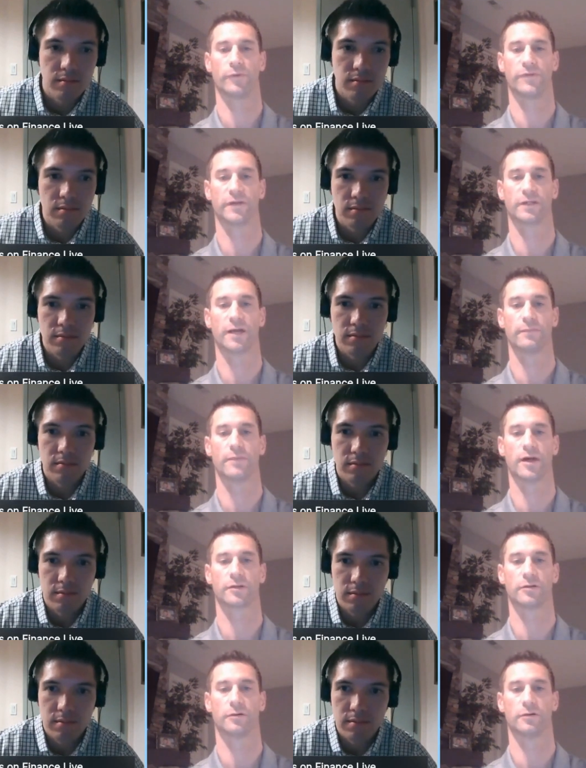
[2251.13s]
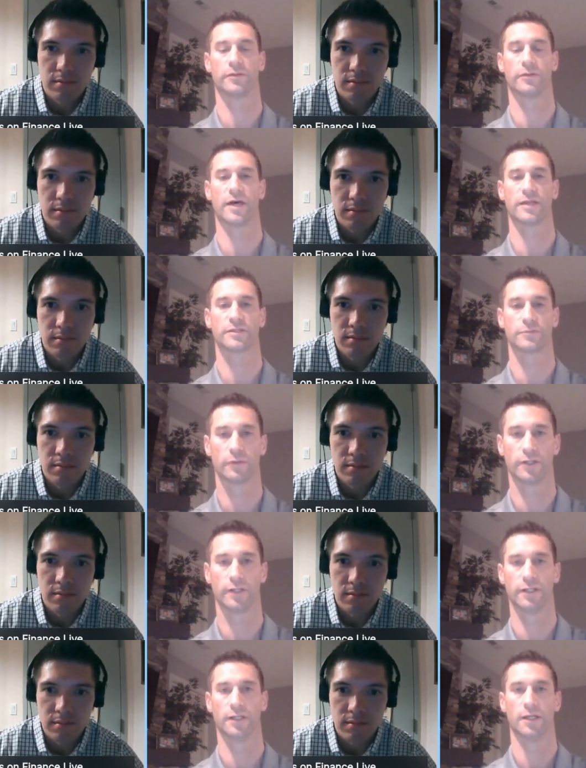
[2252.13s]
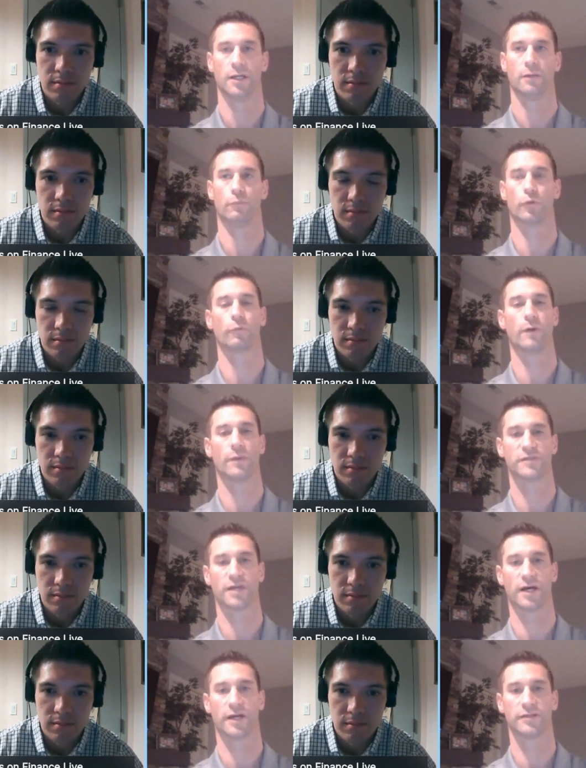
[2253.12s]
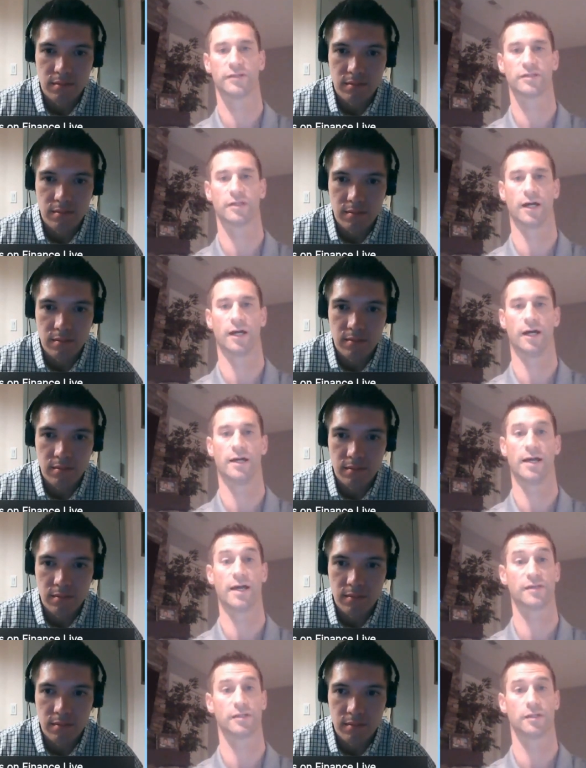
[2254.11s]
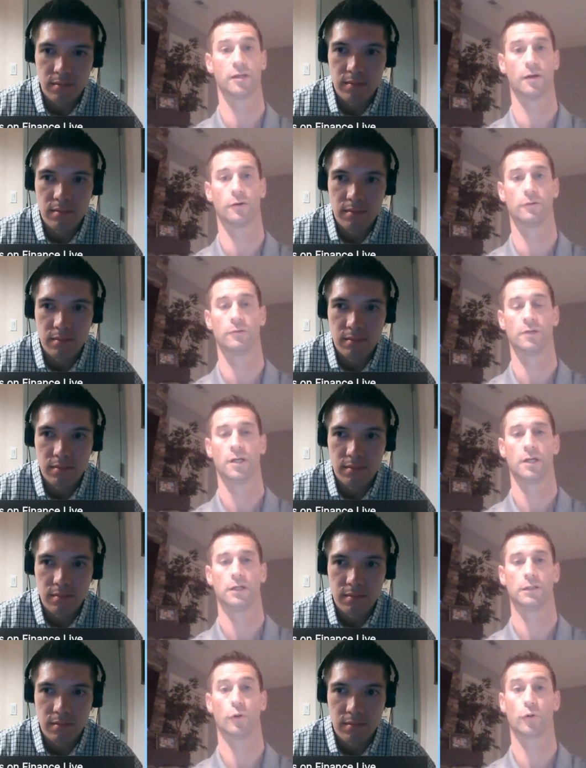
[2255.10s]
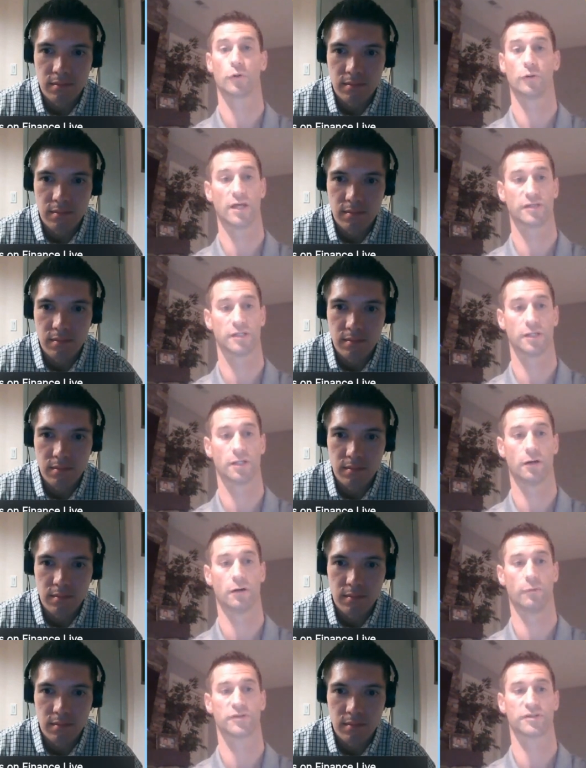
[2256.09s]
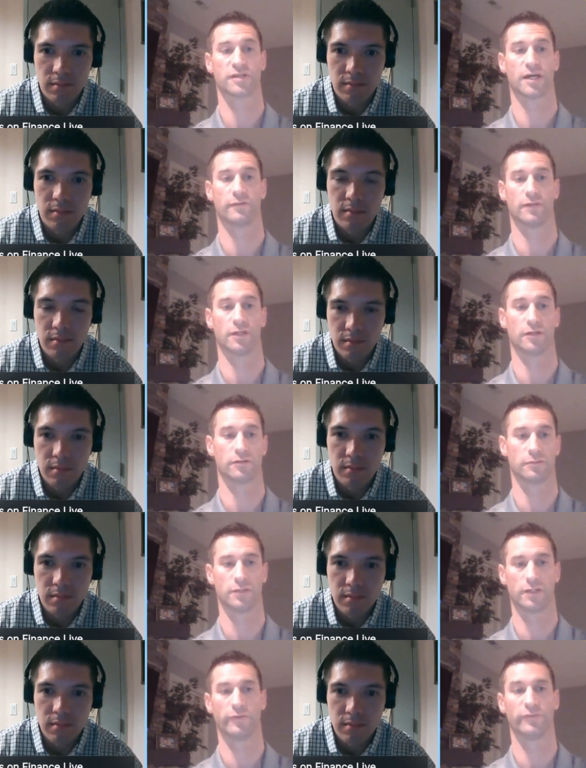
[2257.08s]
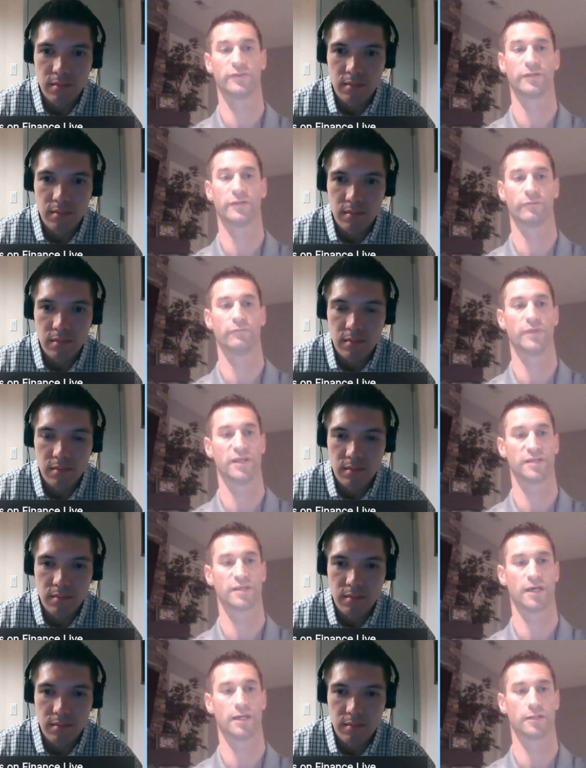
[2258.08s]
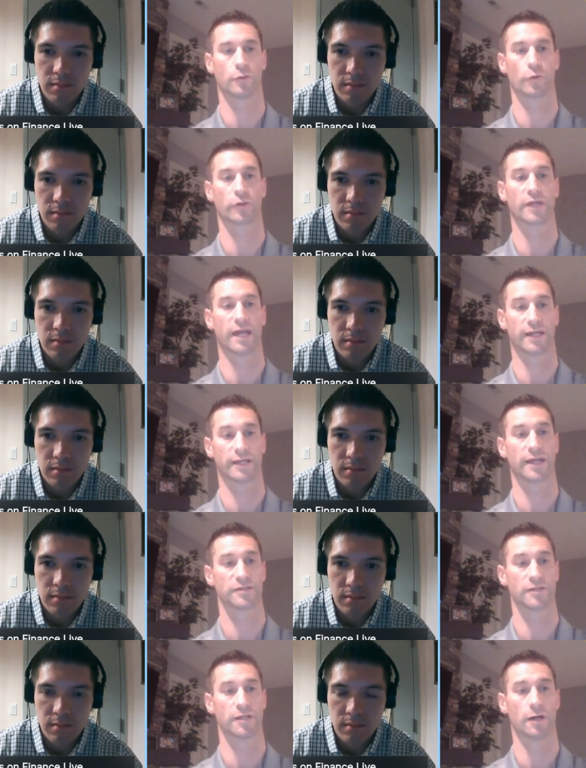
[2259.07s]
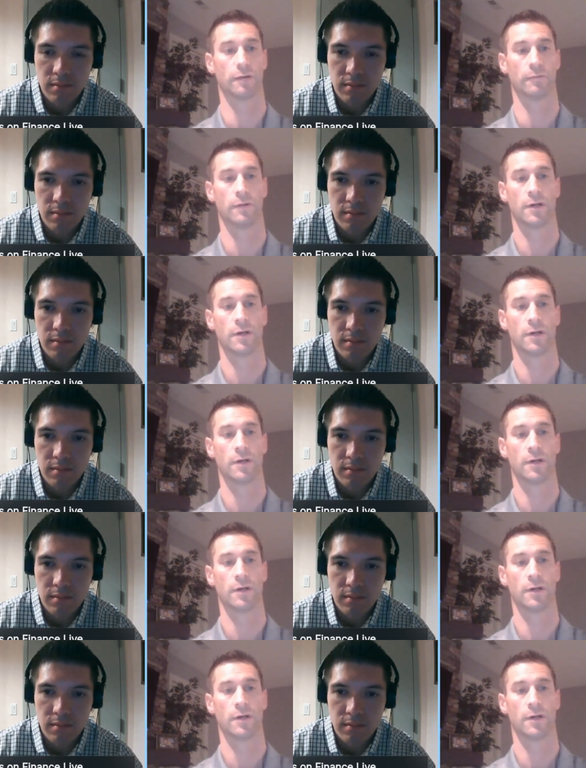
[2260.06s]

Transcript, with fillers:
Speaker 1: with Ignite Medical, that's really more websites, uh, SEO, local SEO, which is kind of a little little bit of a different beast than organic SEO.